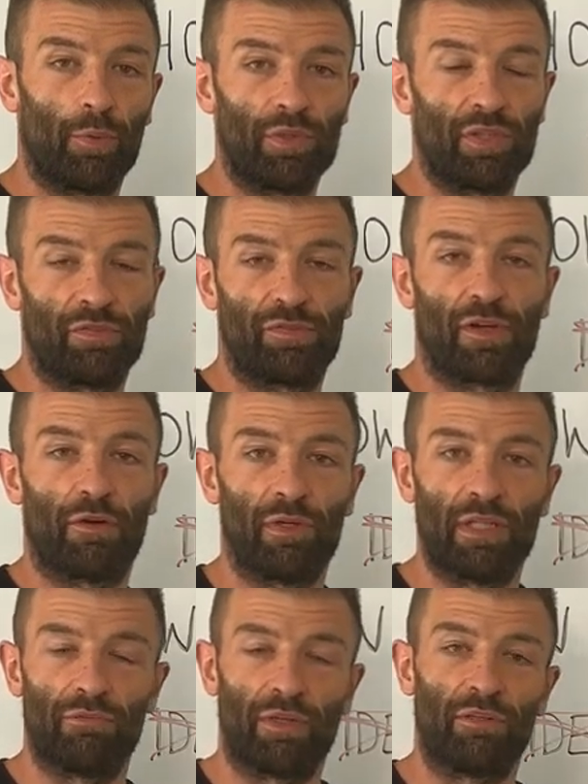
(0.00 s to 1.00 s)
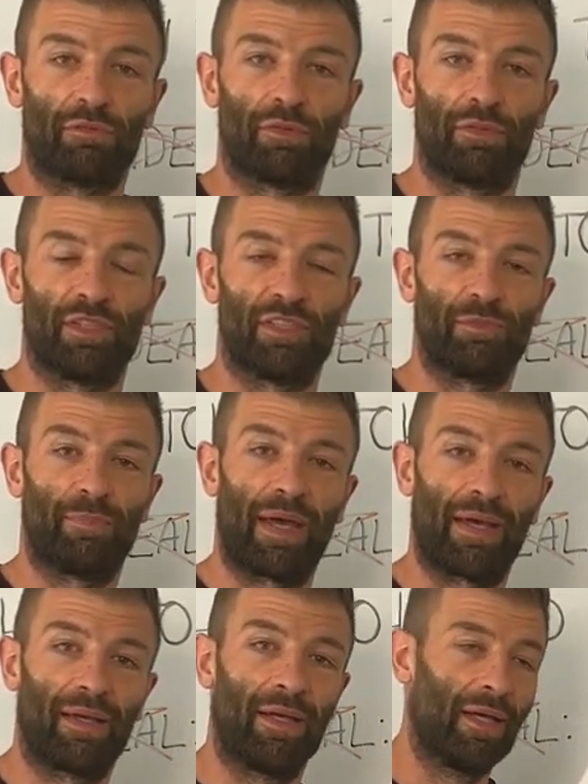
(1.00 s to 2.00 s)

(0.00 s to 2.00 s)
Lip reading: and you've thoroughly written through this spec.